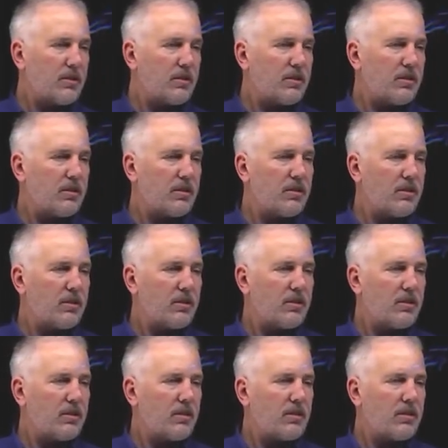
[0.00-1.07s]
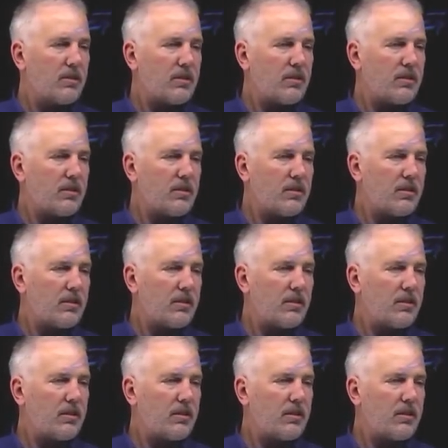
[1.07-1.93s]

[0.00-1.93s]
Nobody speaks.